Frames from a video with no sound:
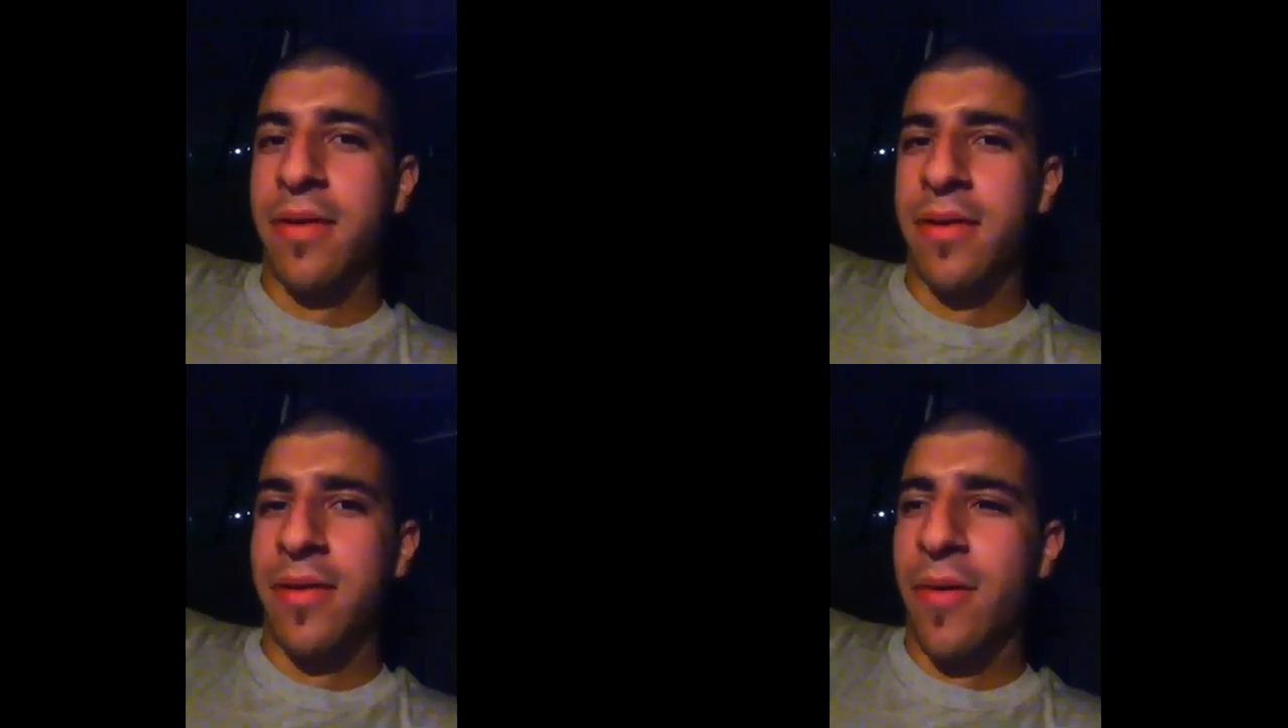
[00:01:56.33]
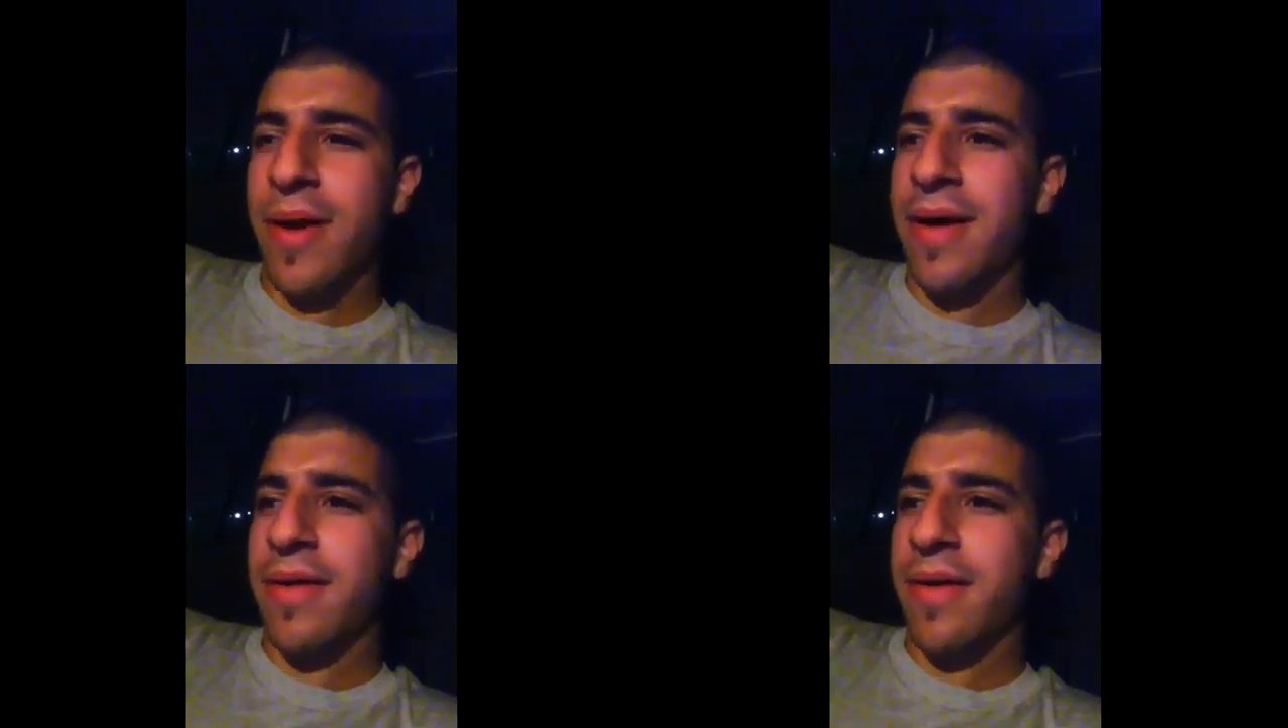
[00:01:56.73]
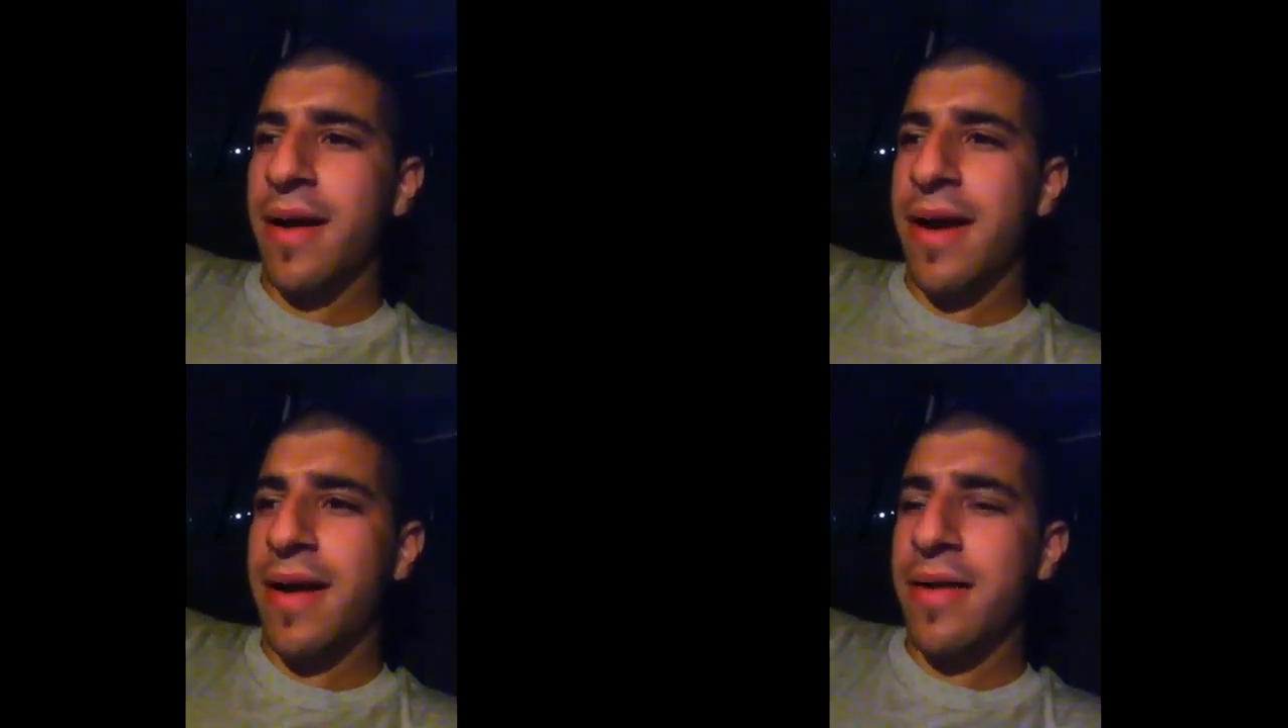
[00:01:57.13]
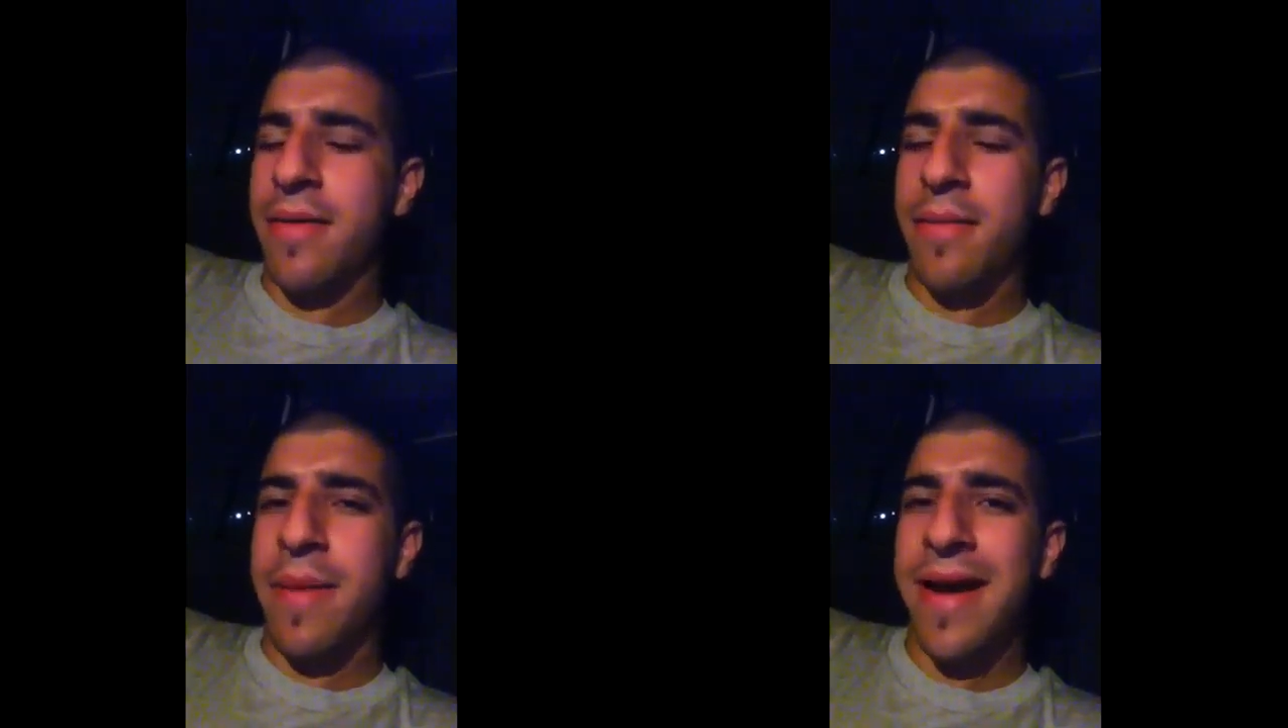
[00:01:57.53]
You know, I, I had
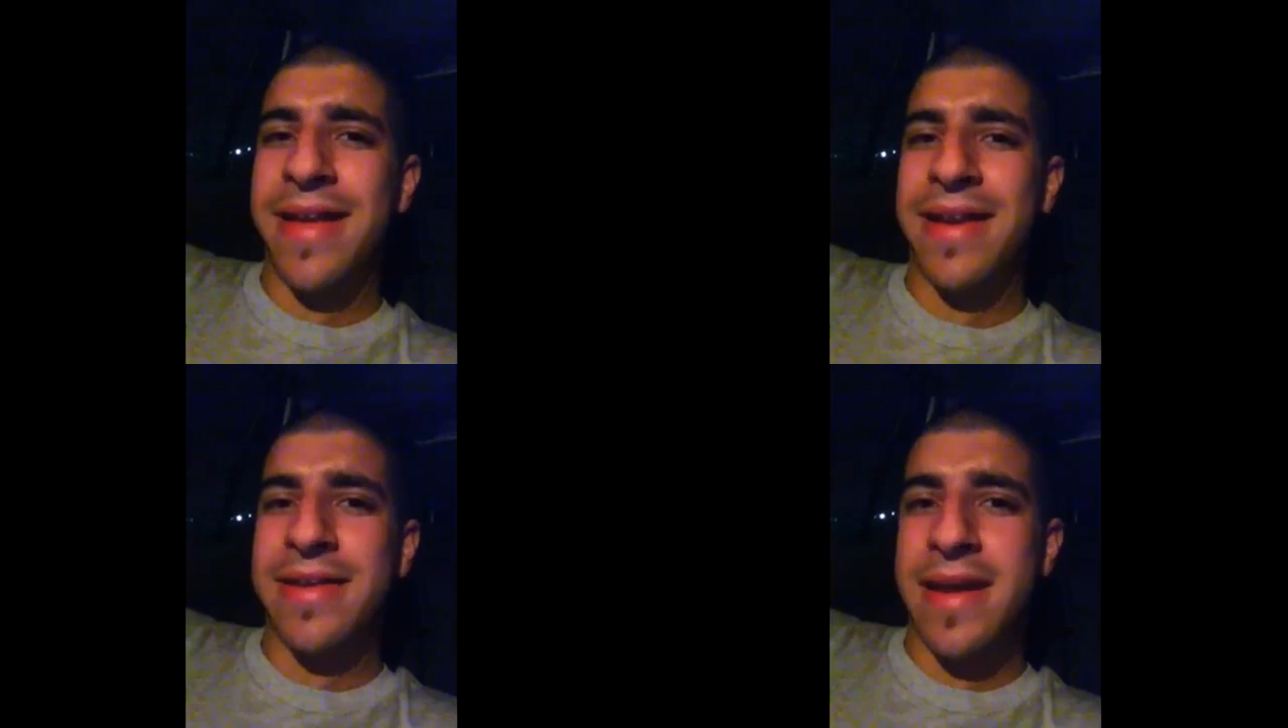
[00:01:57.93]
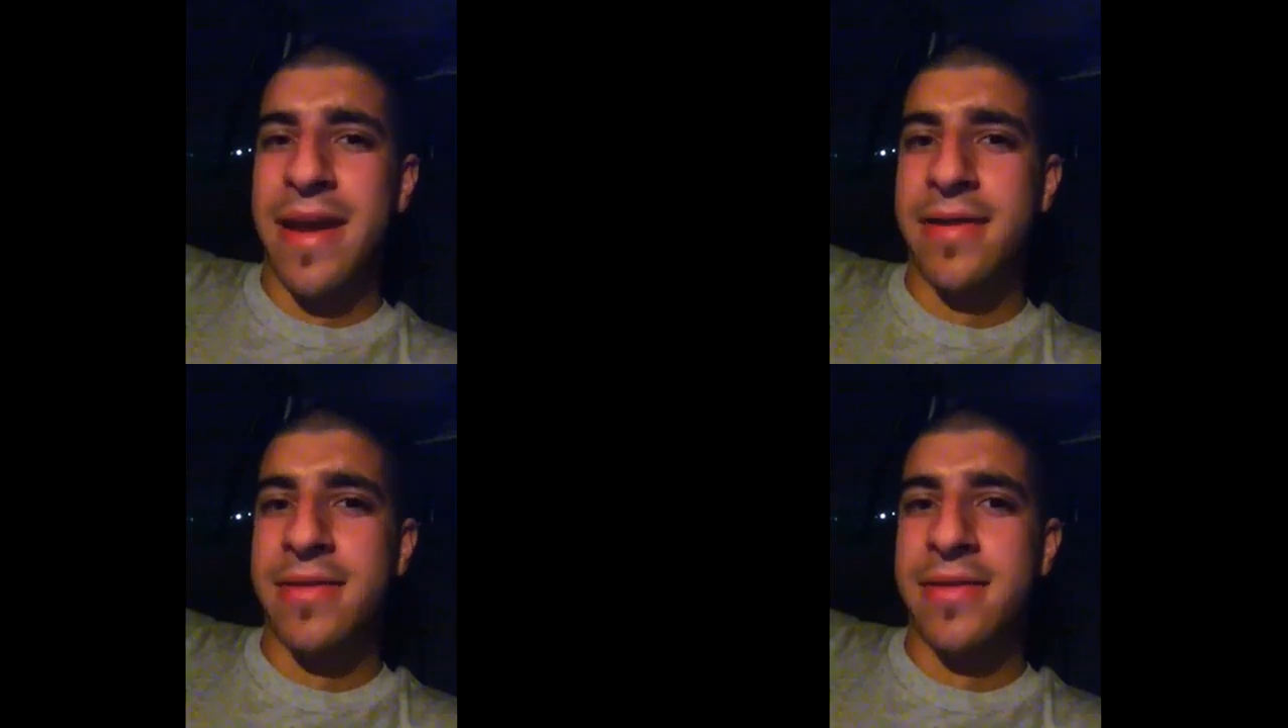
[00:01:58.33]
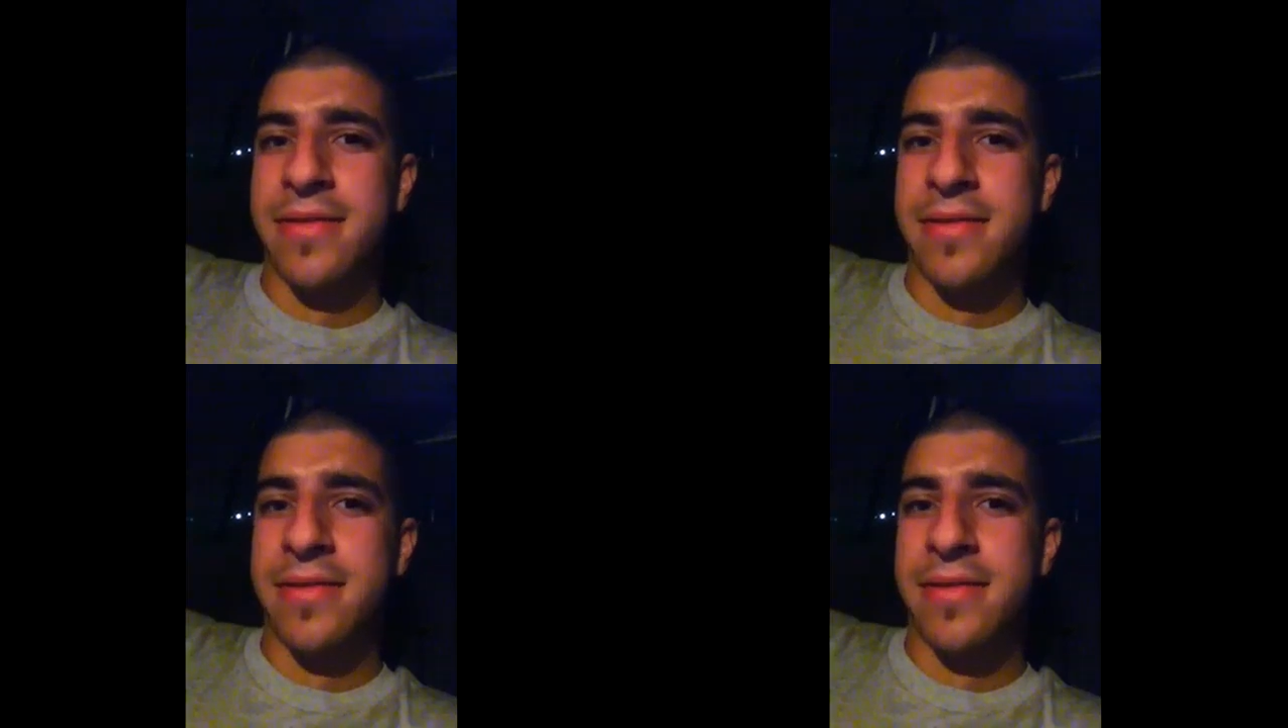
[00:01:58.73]
panic attacks.